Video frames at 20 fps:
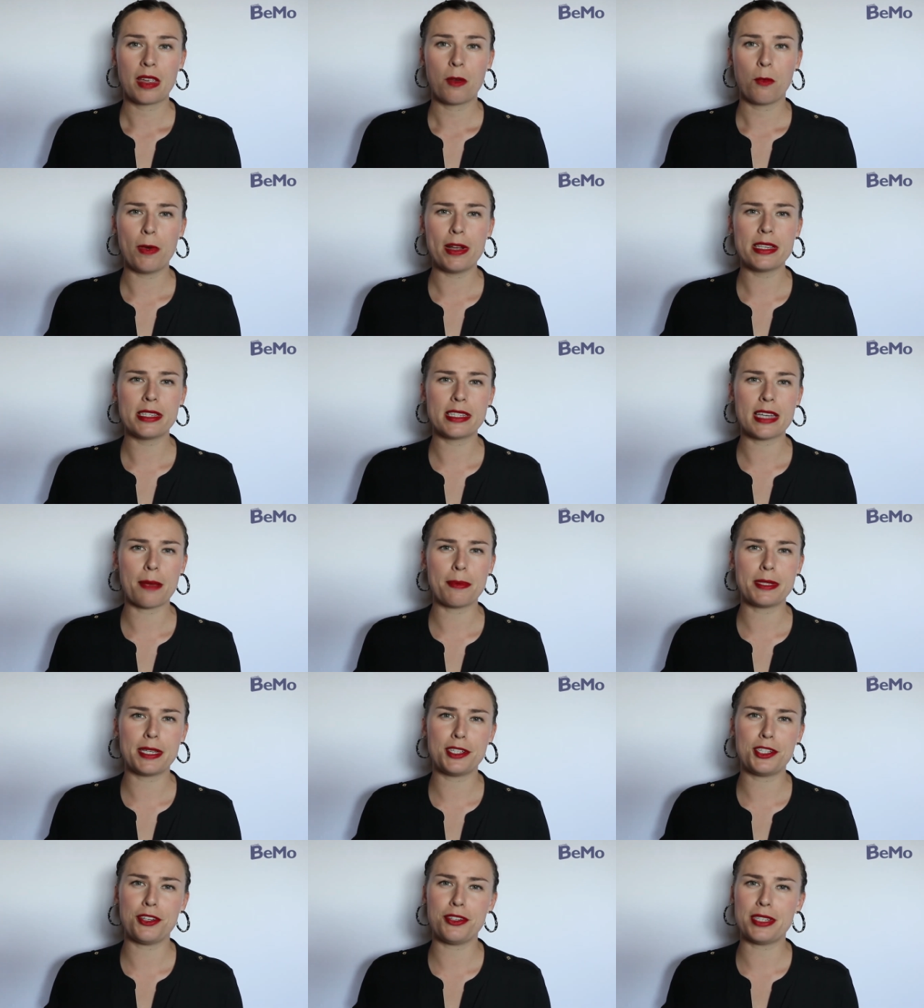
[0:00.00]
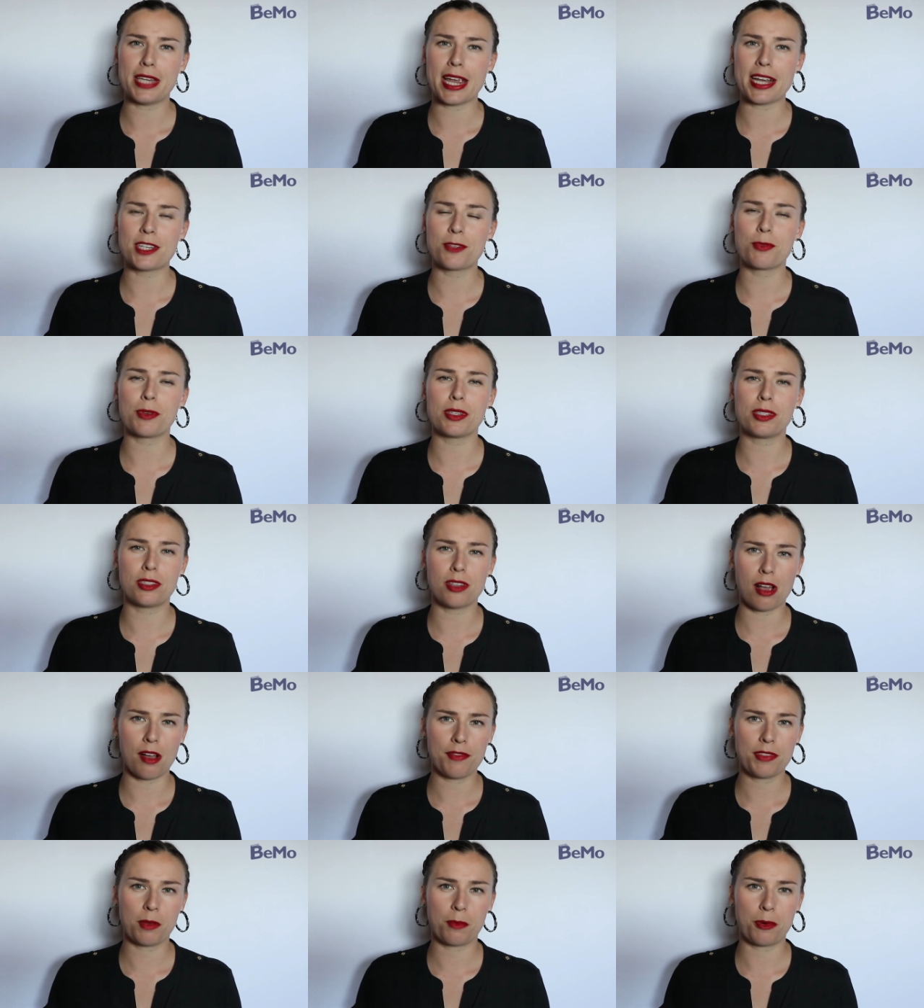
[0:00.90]
What steps did you take to
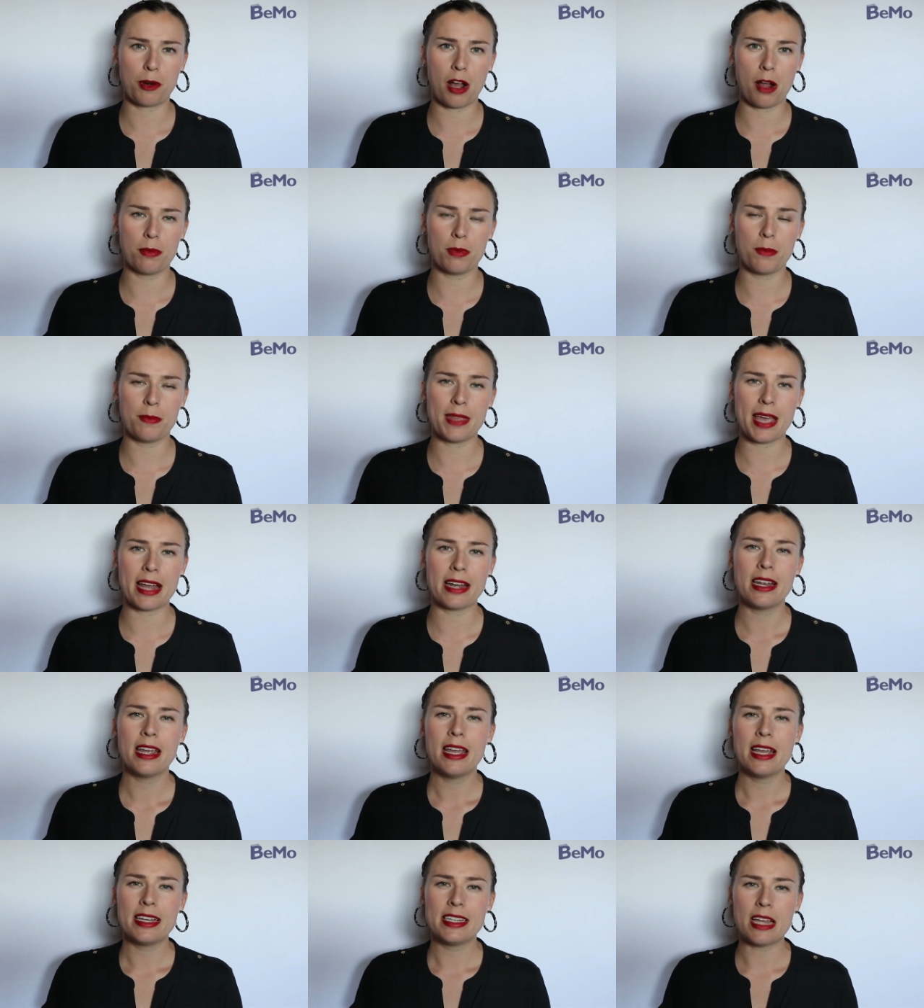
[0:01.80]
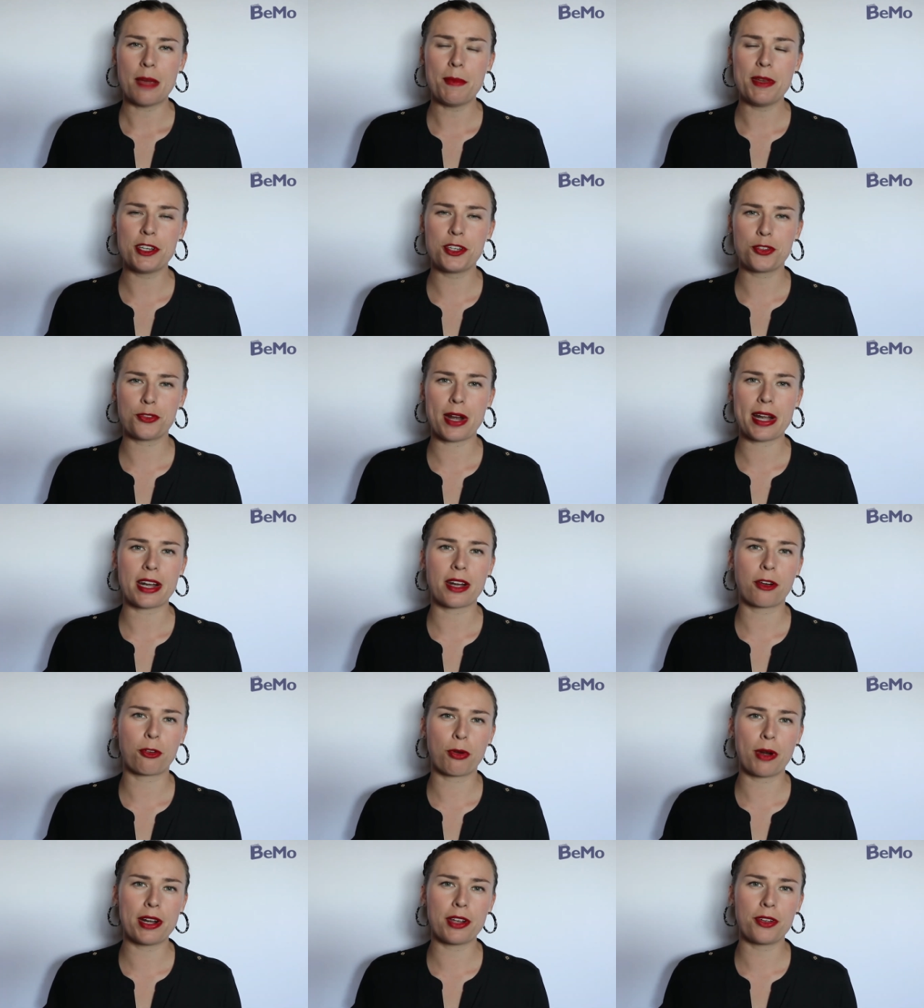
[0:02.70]
resolve the problem that
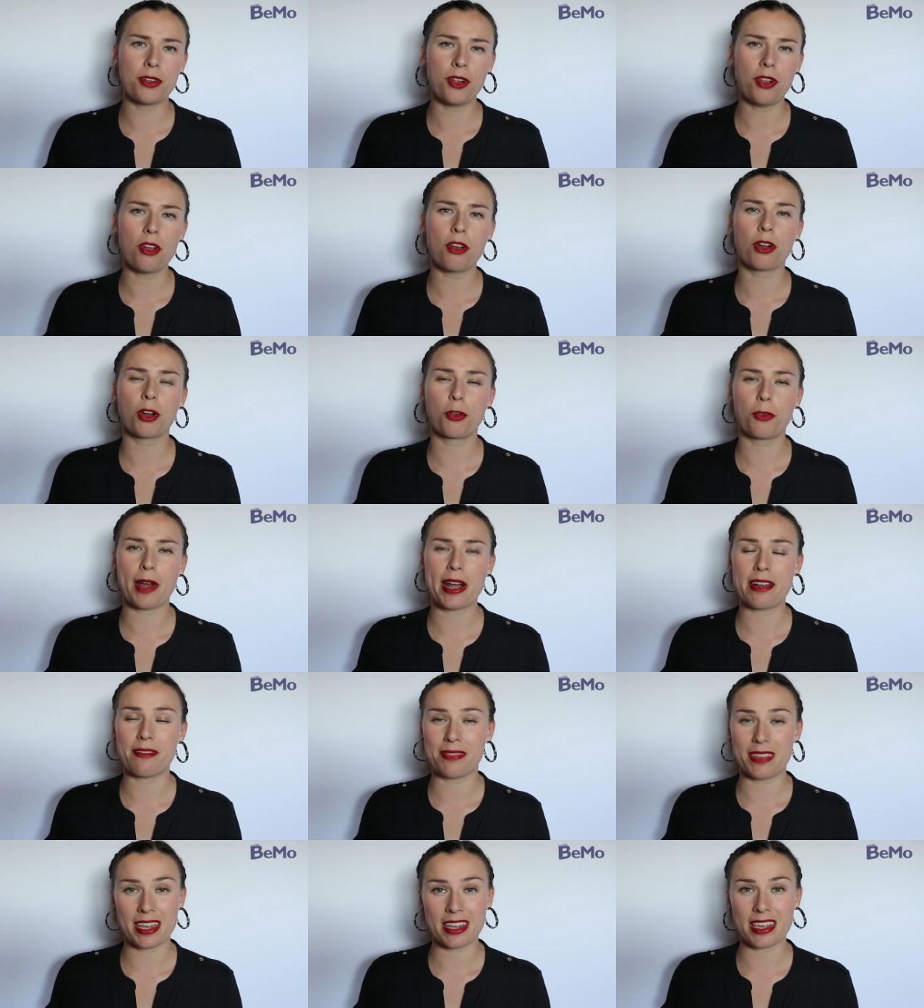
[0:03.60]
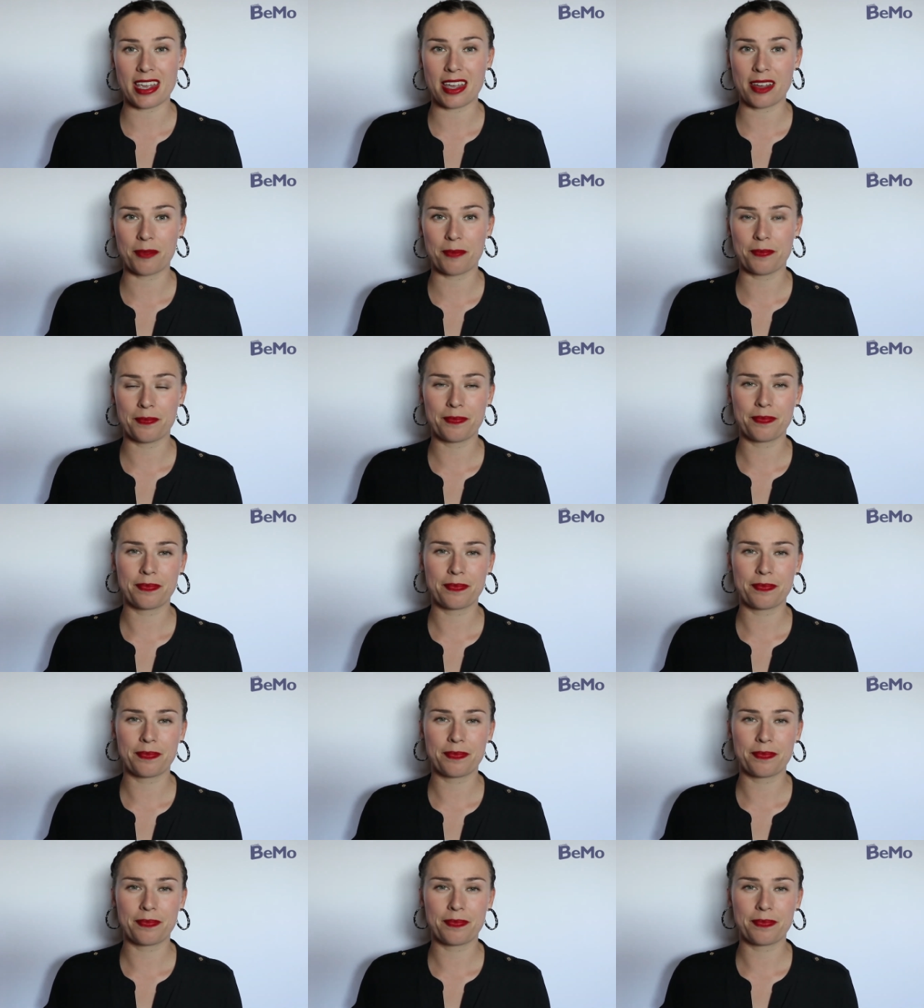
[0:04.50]
demonstrated critical or creative thinking?